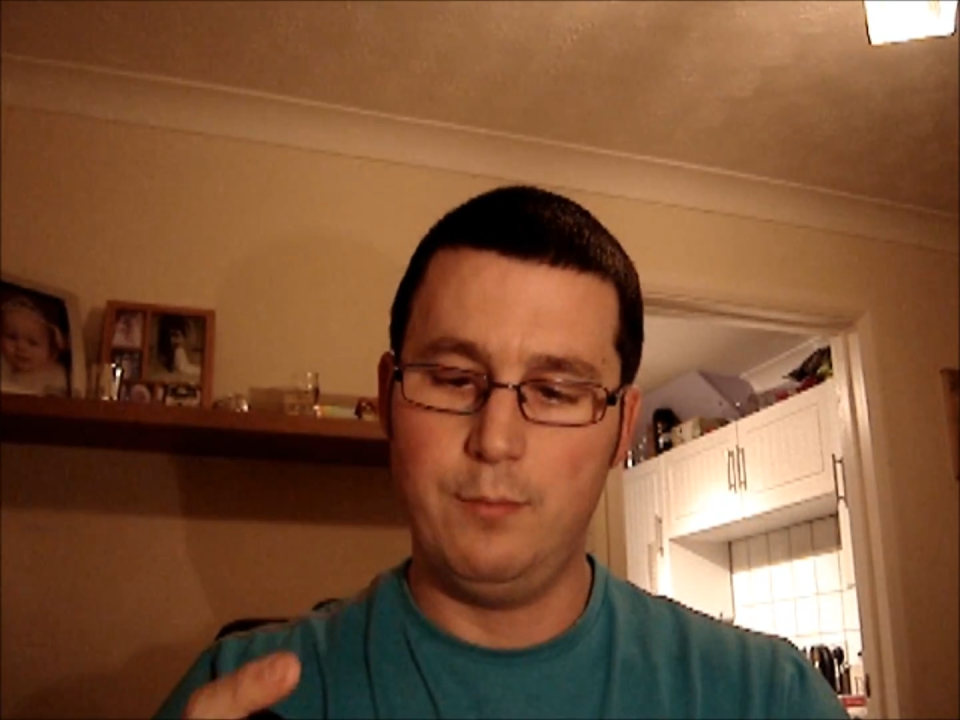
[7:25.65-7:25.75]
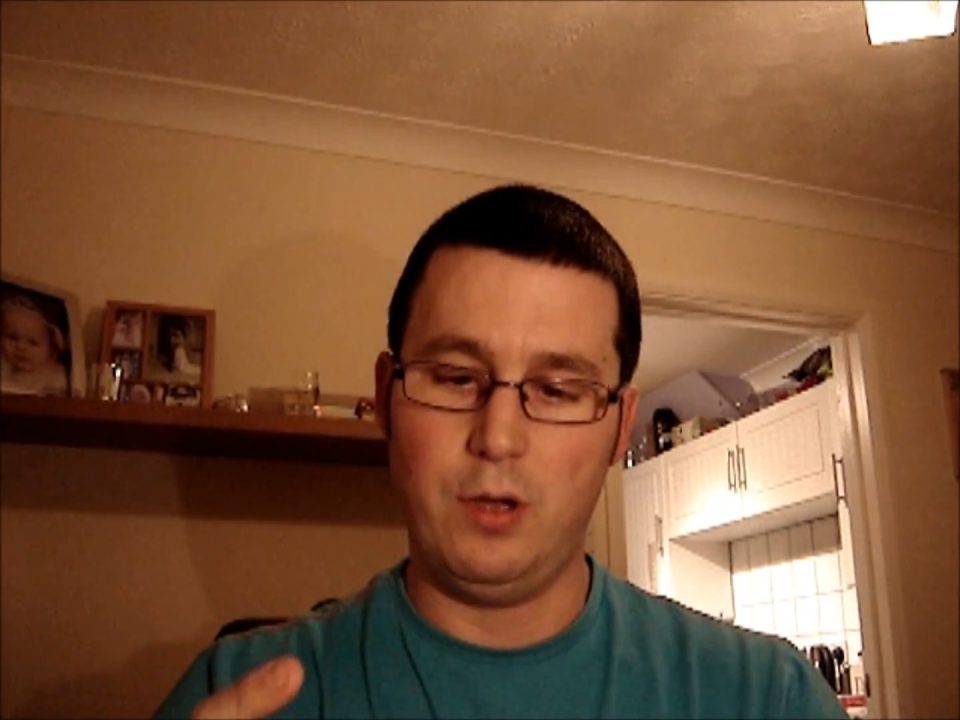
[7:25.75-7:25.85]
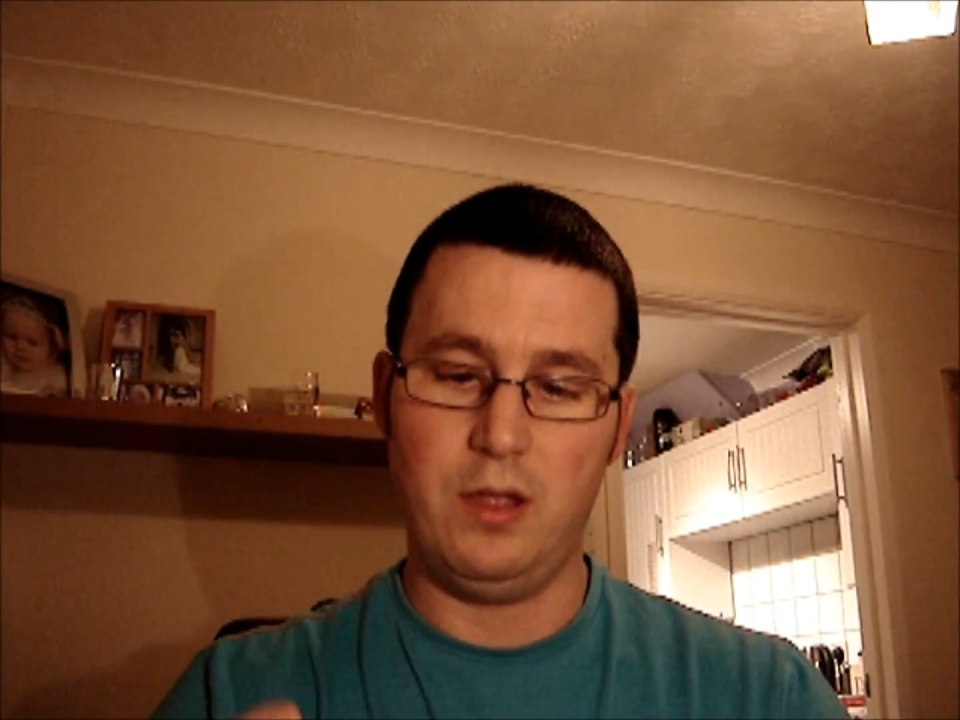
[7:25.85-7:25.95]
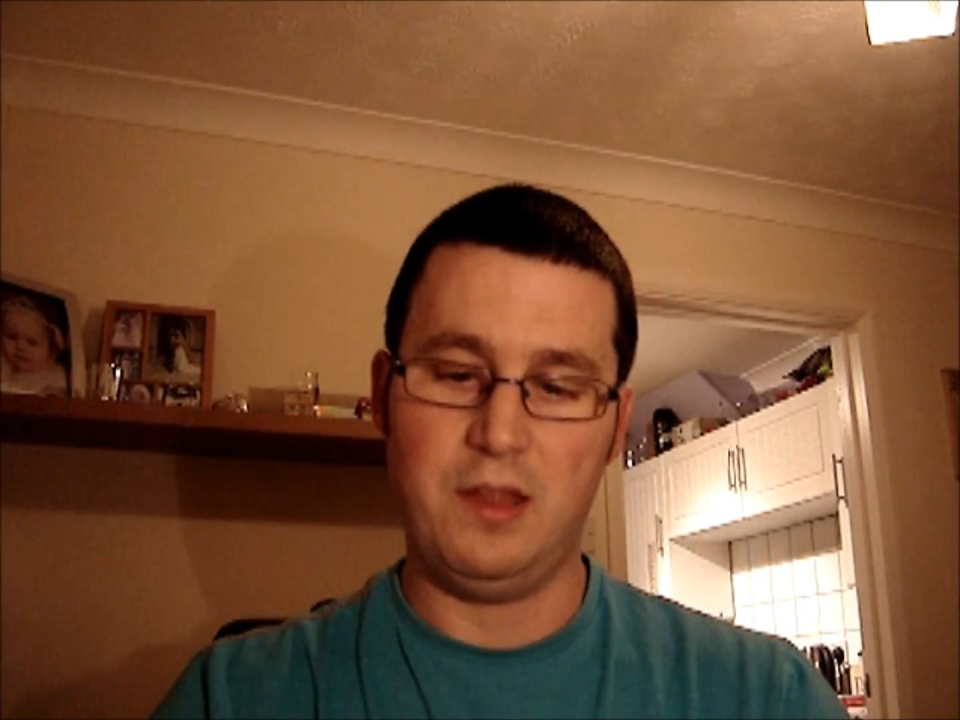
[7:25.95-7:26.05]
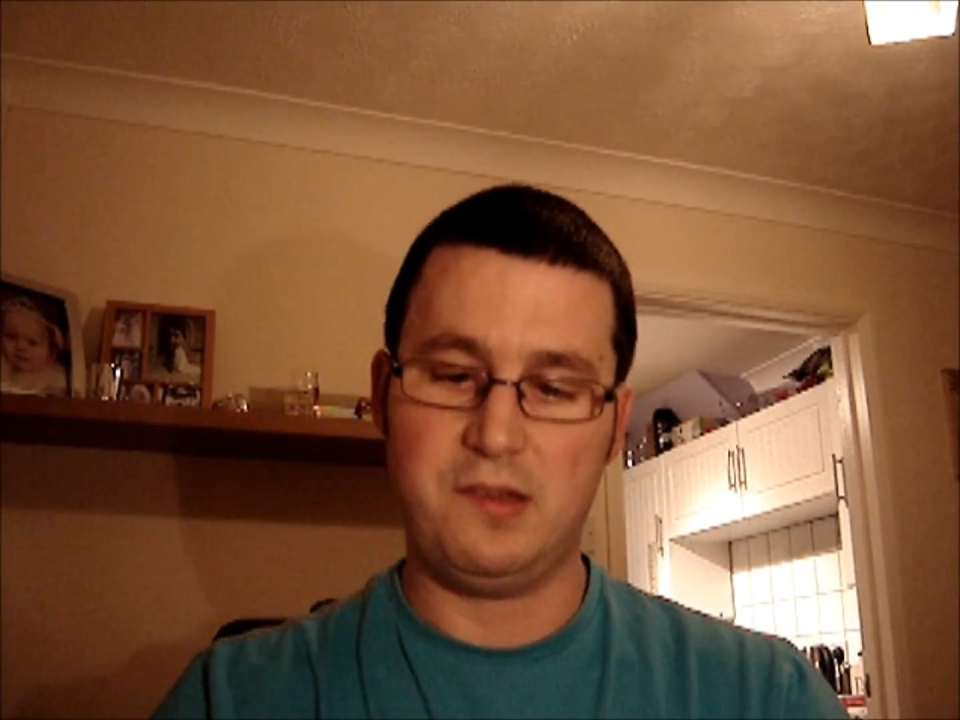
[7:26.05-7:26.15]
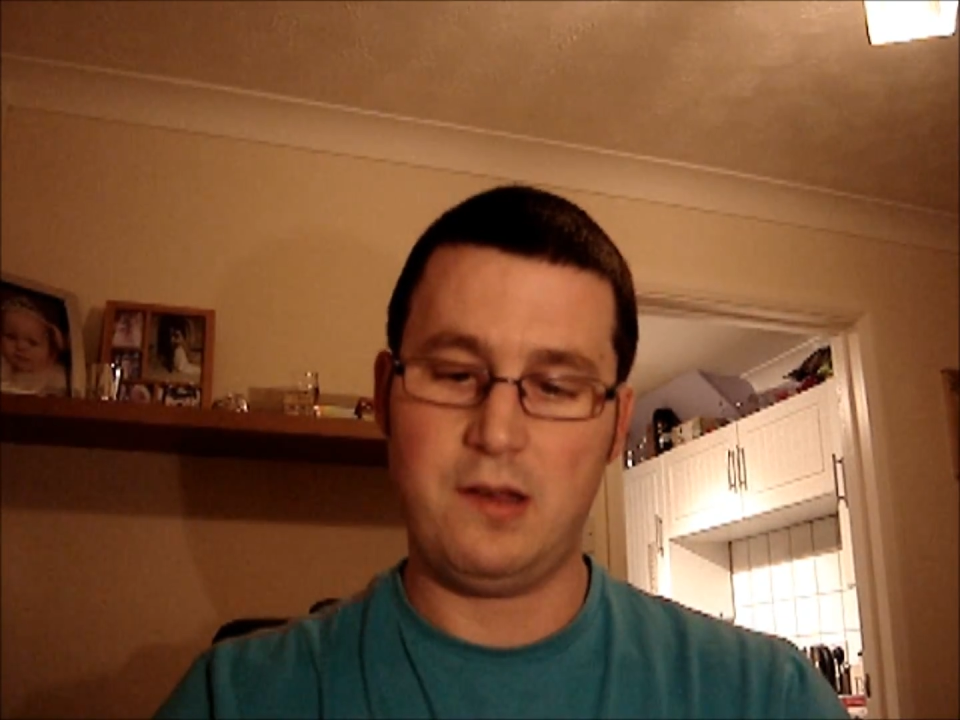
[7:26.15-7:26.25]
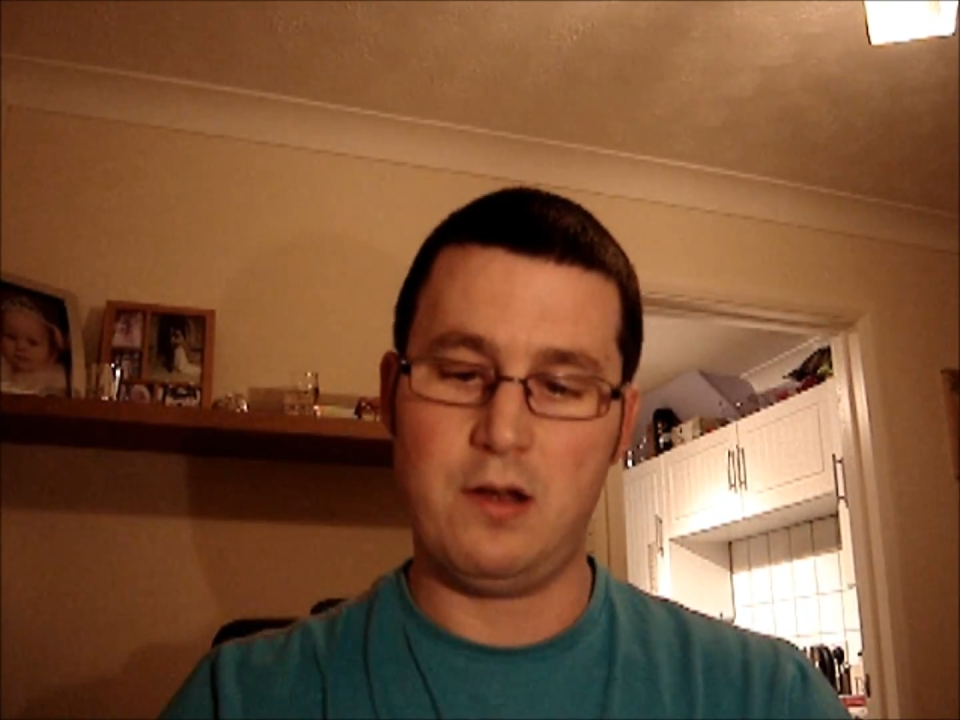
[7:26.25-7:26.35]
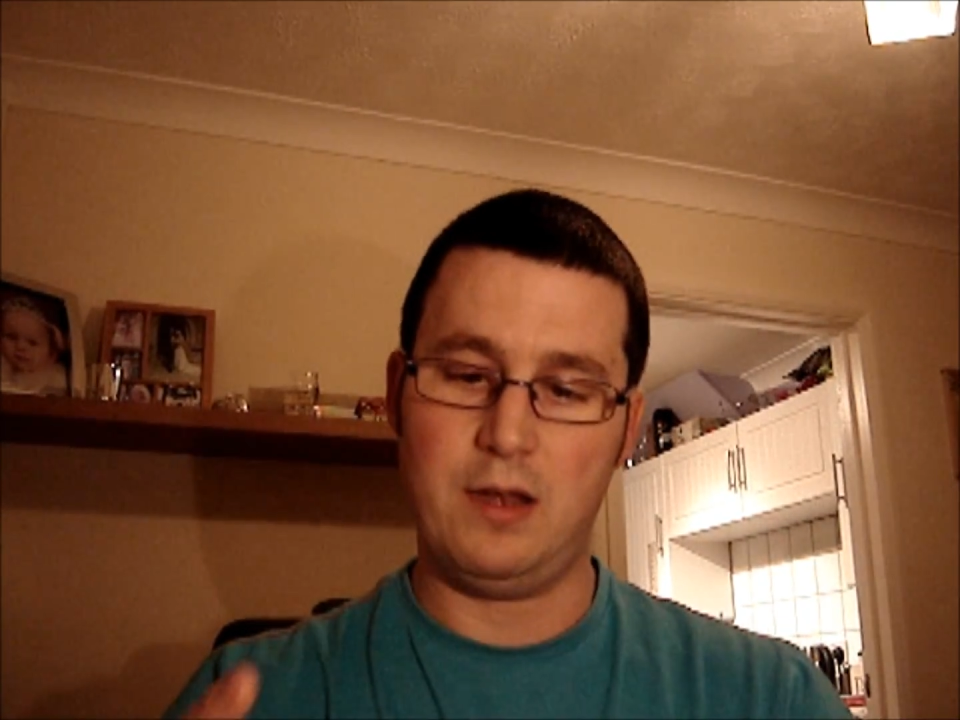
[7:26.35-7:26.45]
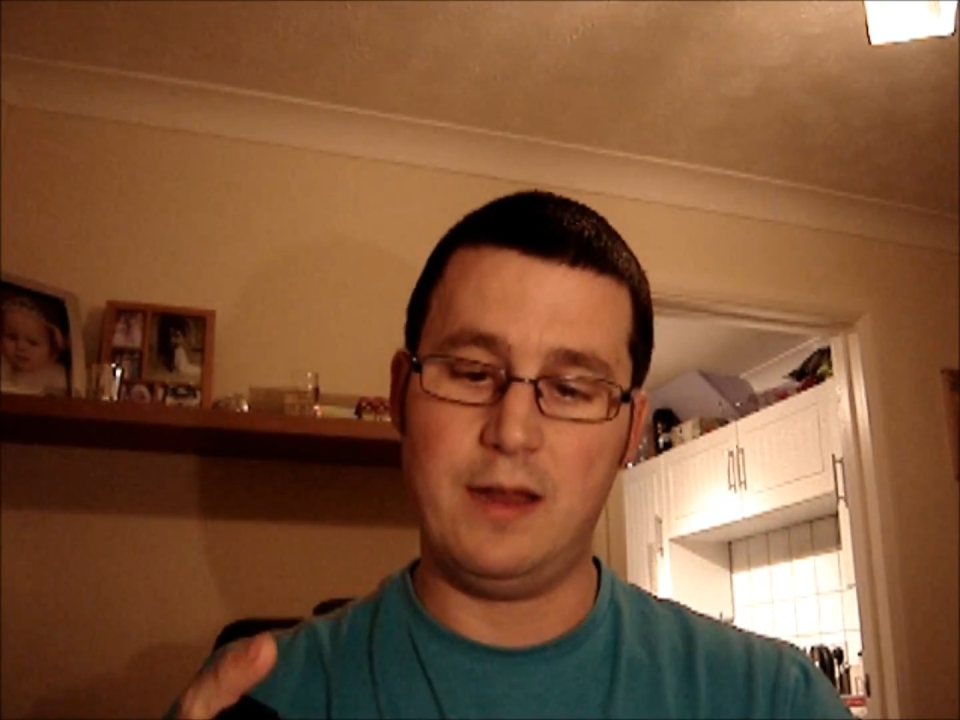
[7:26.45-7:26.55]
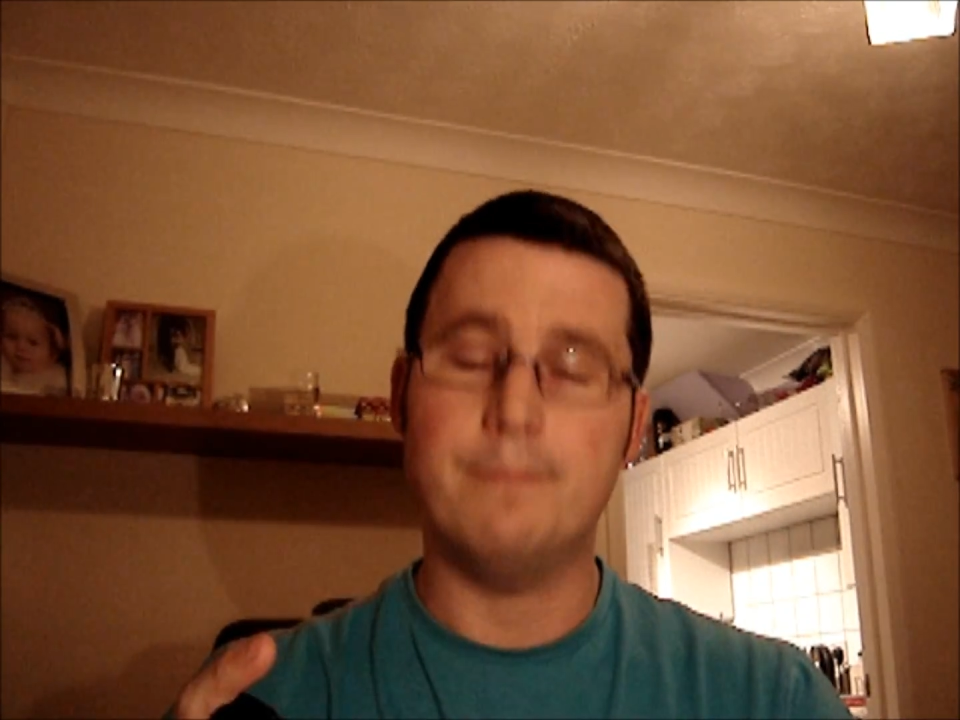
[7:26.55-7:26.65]
but it's
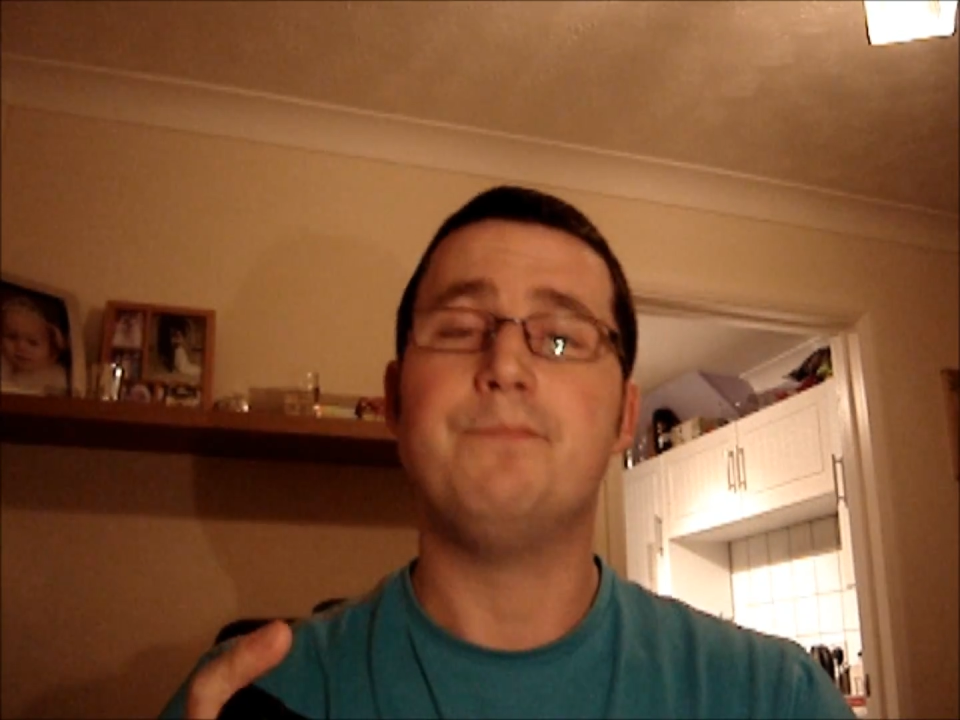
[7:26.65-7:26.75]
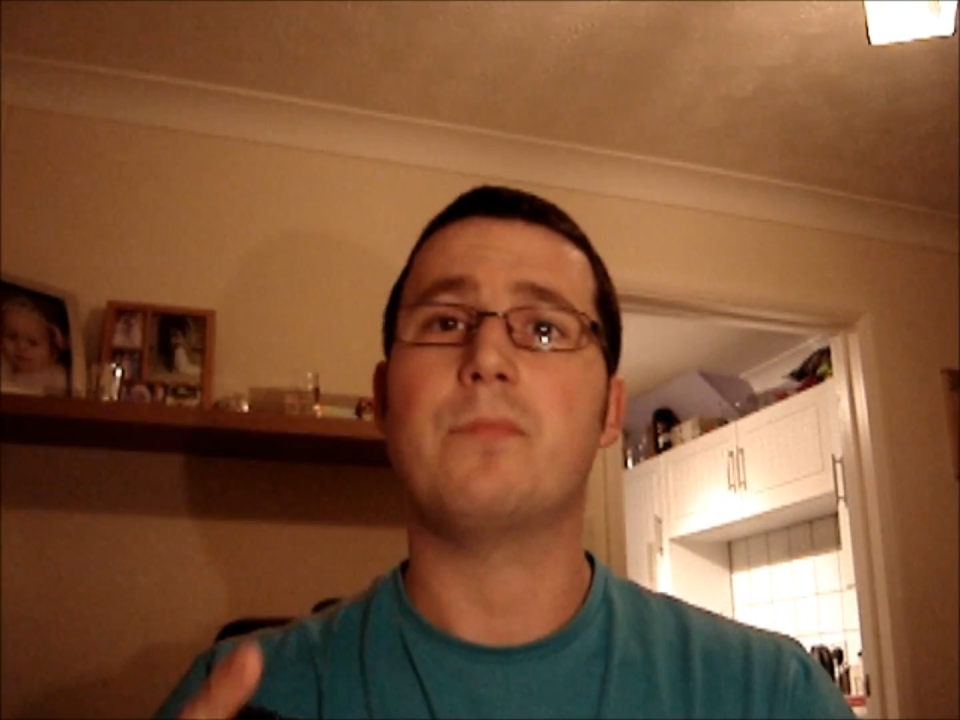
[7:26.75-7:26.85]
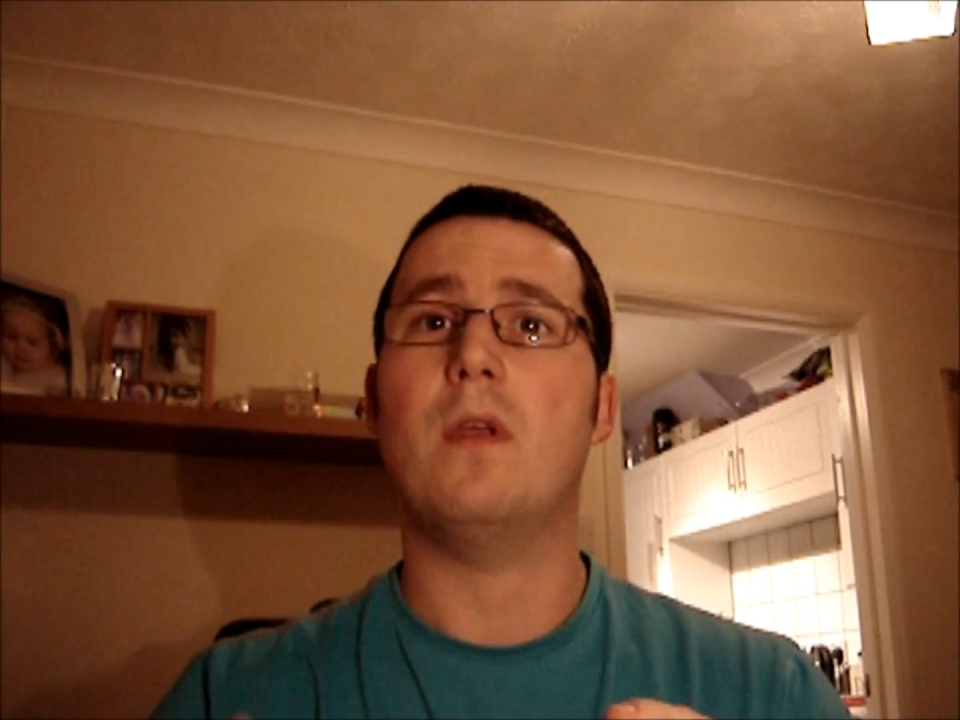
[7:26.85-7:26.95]
certainly